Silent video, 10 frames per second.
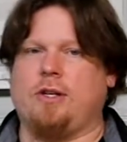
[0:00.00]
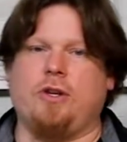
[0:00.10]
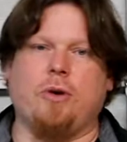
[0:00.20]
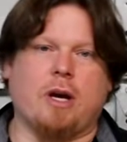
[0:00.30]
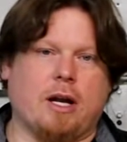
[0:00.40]
that
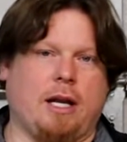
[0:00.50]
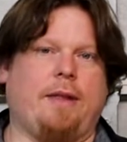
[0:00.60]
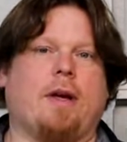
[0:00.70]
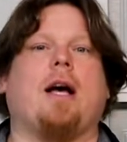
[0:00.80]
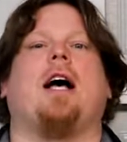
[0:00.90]
you can
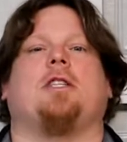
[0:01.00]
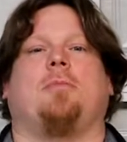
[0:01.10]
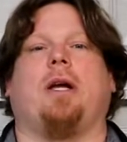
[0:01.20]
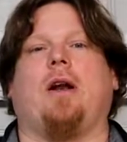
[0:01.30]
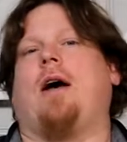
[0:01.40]
clean the
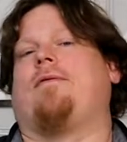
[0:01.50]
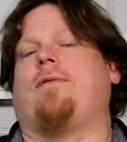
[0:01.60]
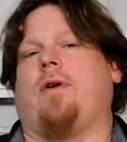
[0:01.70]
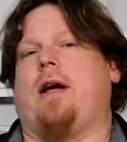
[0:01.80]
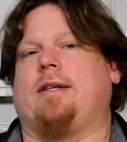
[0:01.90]
Cosmoline off
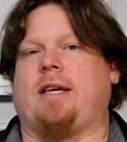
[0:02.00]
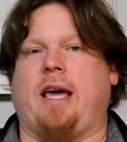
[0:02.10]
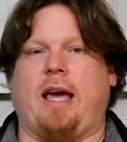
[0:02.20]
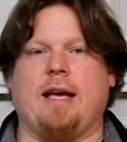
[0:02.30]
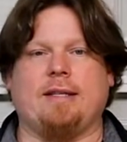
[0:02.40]
of your
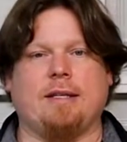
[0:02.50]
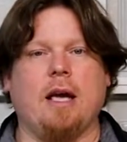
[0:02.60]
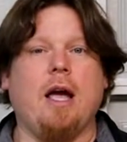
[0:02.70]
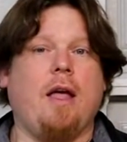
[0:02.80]
SKS.